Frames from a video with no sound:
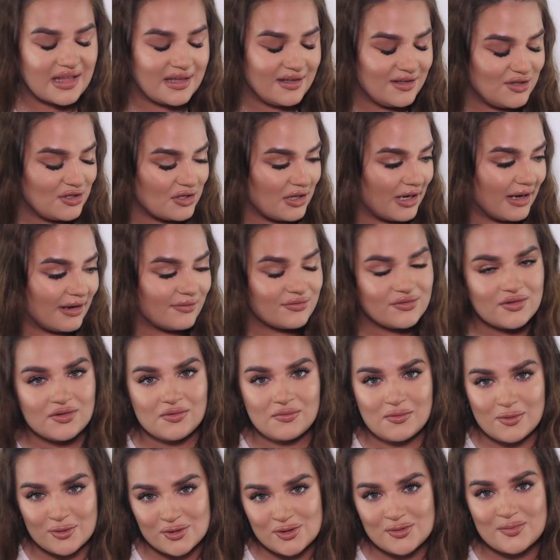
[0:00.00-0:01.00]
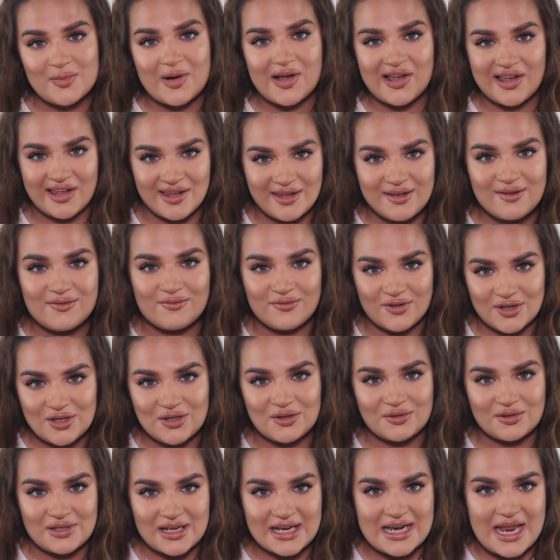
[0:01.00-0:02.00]
you have to watch my
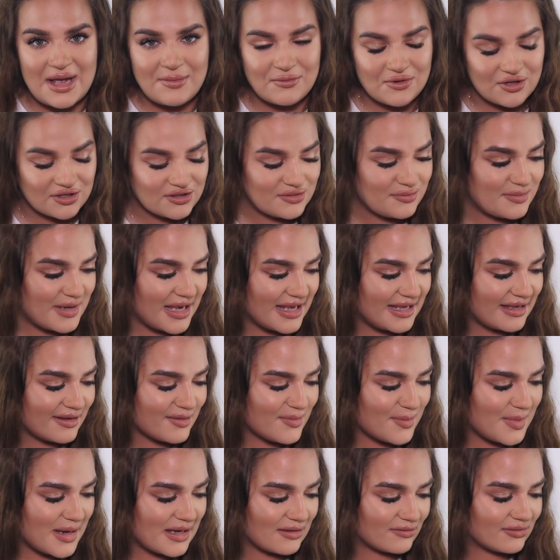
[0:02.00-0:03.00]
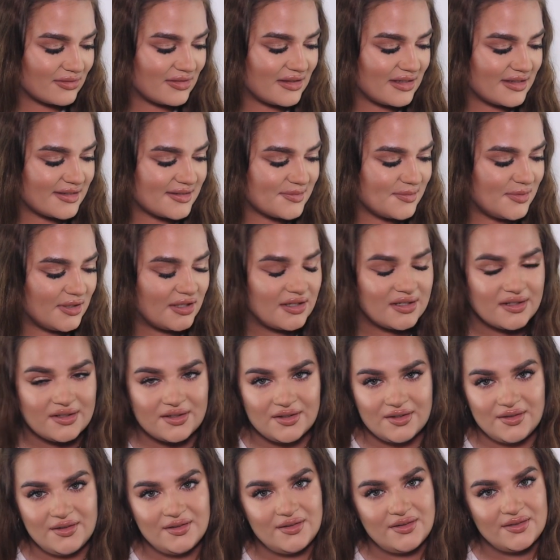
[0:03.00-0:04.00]
video that I'm gonna make about this
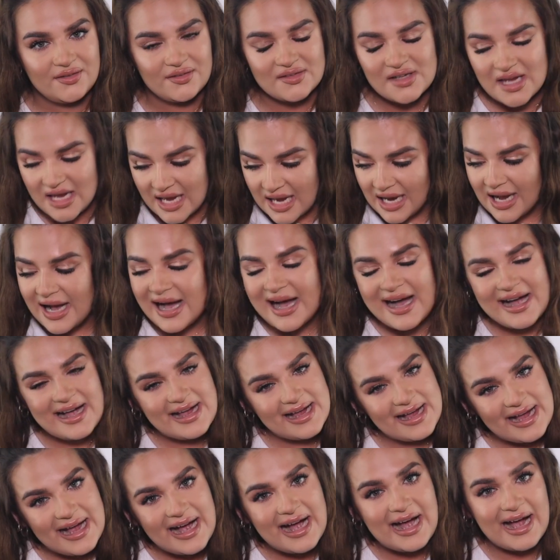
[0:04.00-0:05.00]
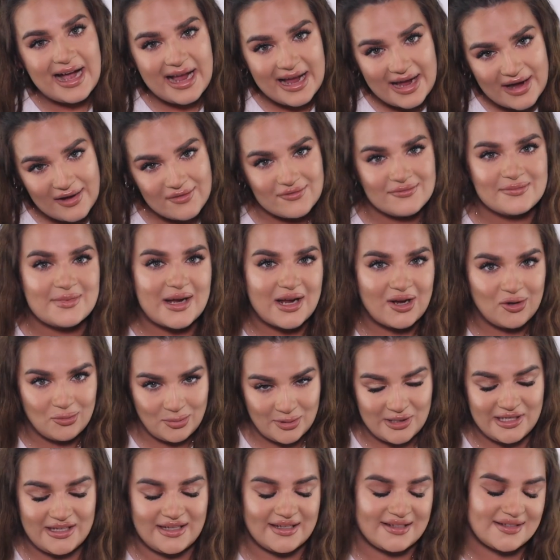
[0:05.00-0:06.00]
because I, I have my
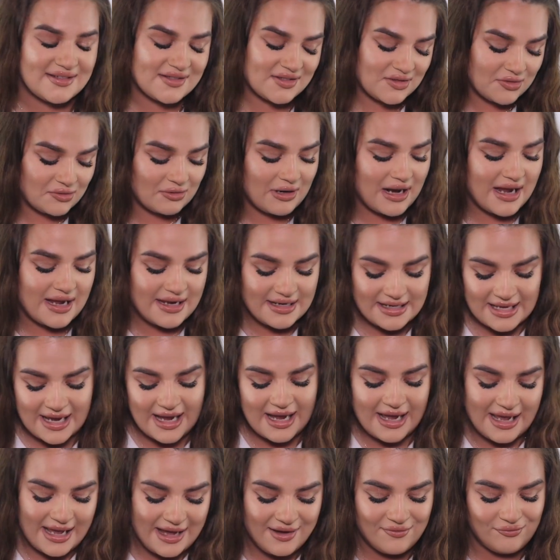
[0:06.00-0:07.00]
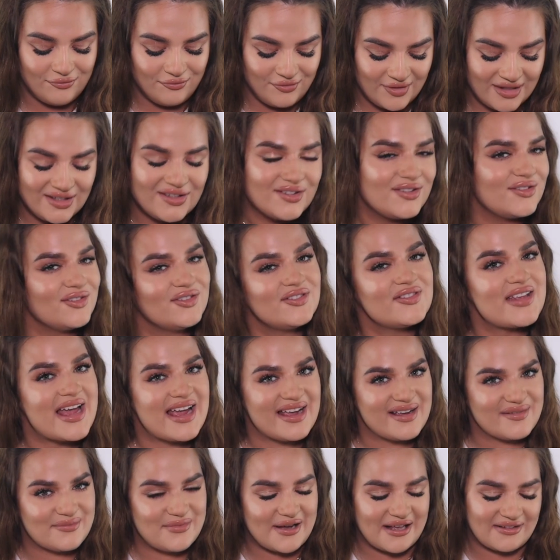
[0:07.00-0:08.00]
opinions, all right? I have things to
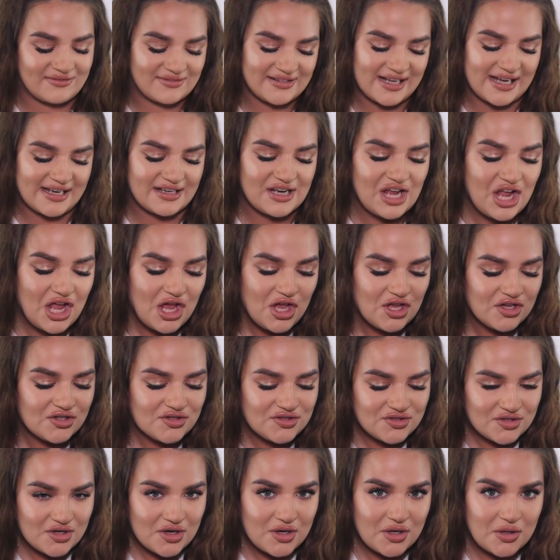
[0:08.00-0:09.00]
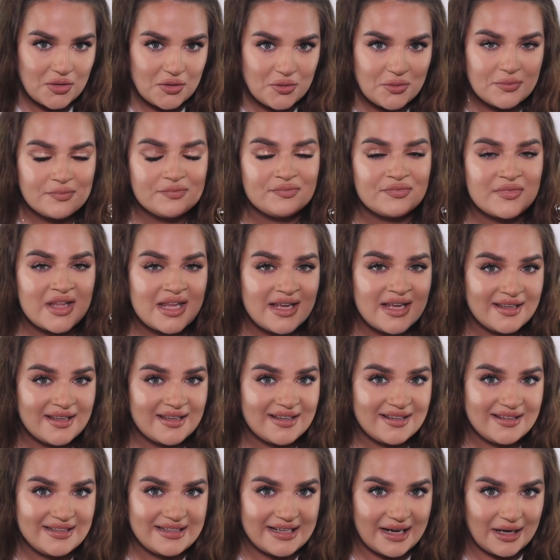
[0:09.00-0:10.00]
say about that. So
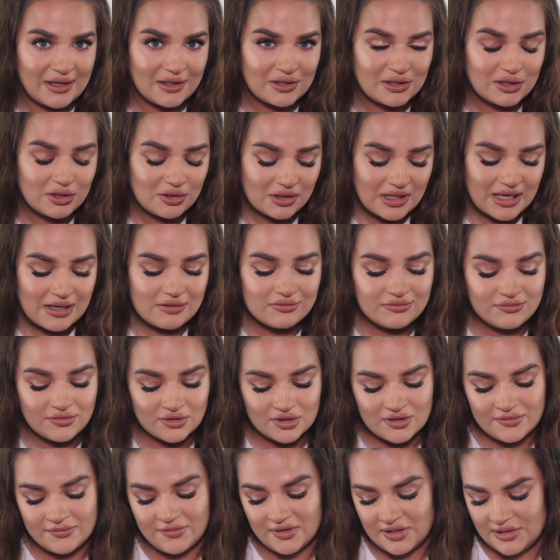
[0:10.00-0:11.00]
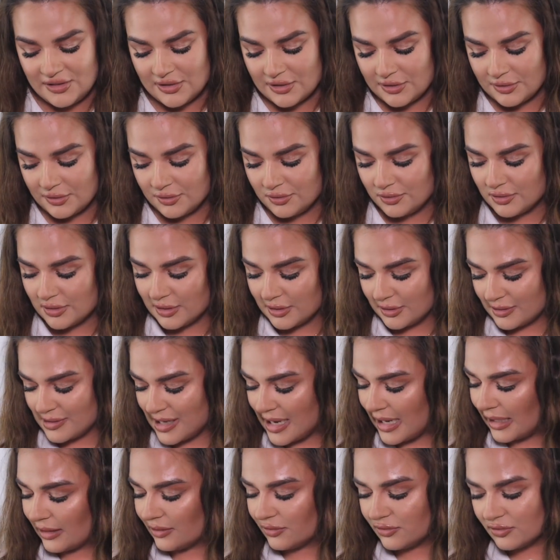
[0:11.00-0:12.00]
yeah, look out for the video.
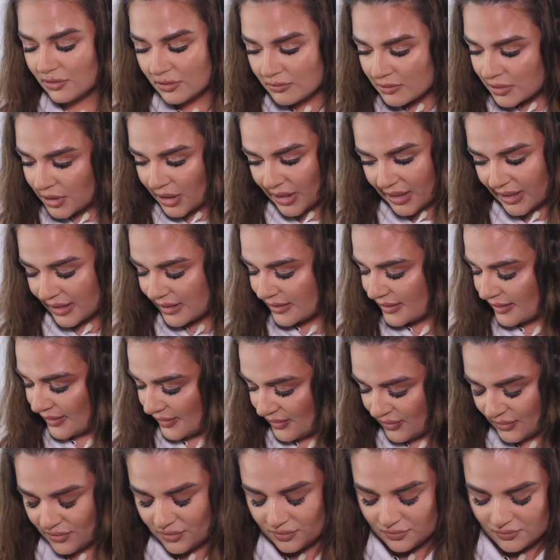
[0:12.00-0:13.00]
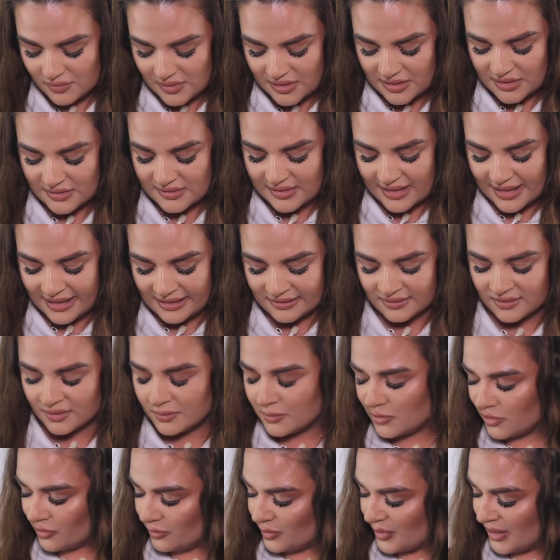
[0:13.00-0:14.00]
Uh, I don't want to get into it at
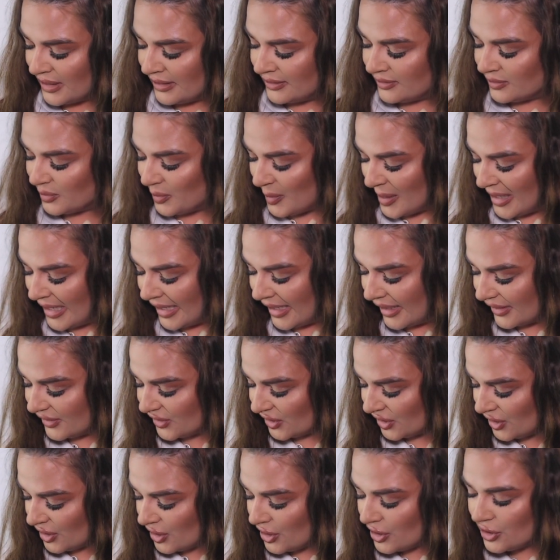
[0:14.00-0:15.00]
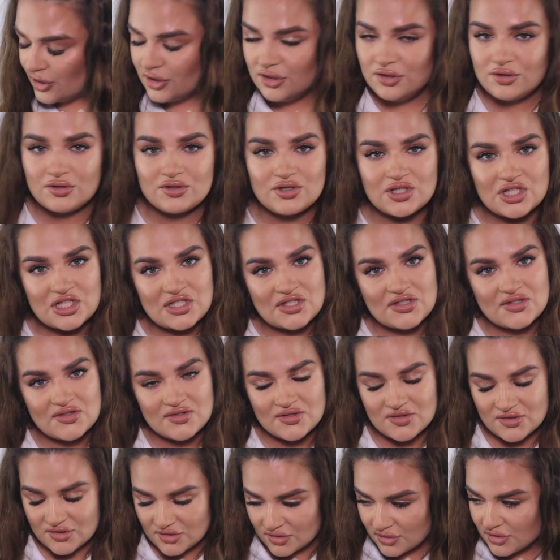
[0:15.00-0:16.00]
the moment, but you
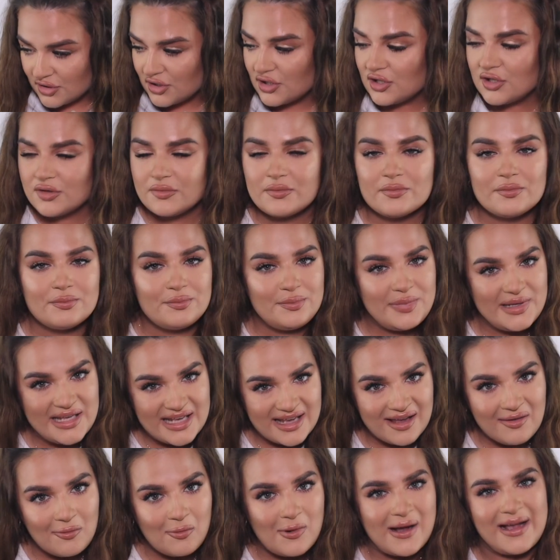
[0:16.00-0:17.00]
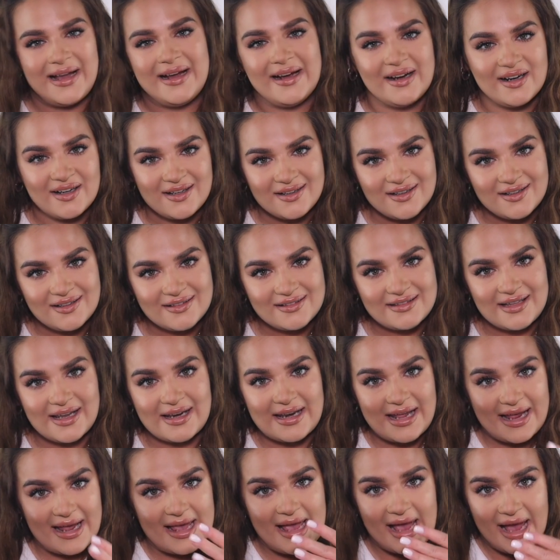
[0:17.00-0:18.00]
just be aware
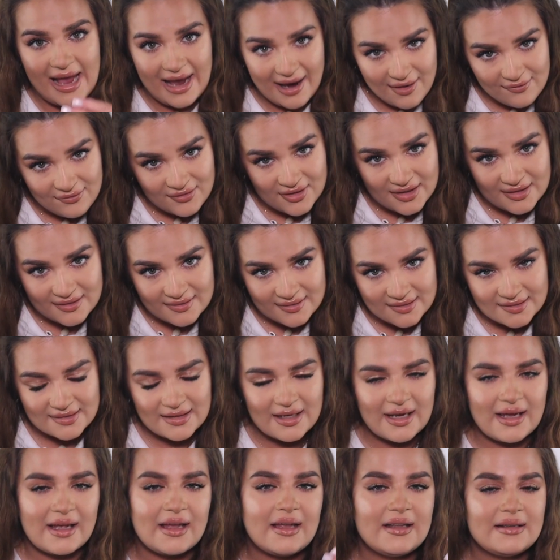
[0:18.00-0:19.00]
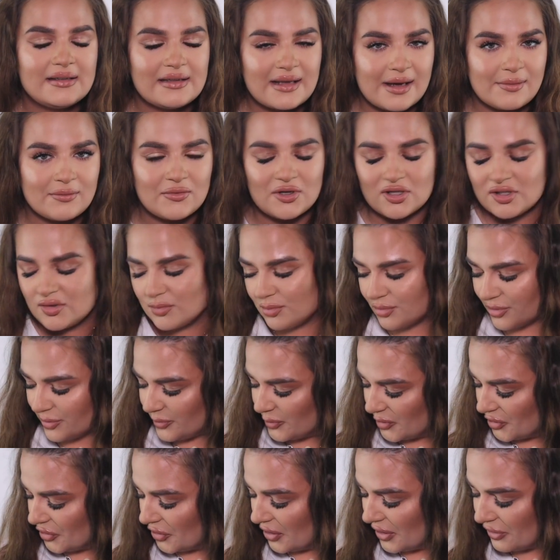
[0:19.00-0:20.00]
that I have it and I'm gonna
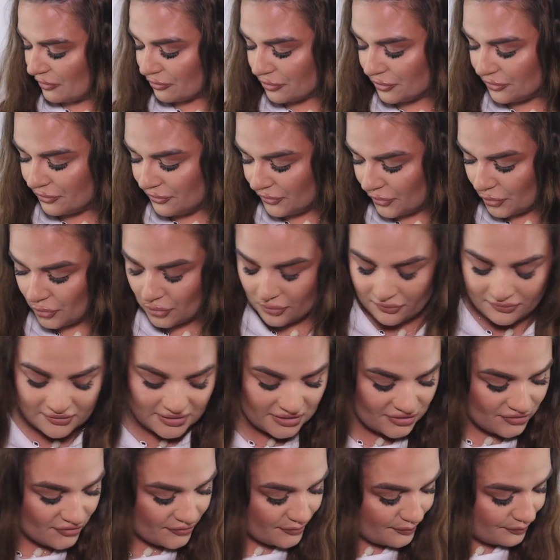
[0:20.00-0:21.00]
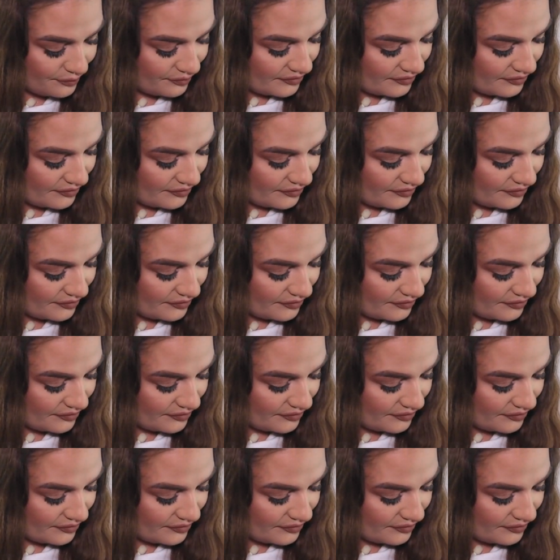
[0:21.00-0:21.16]
prepare a review of it.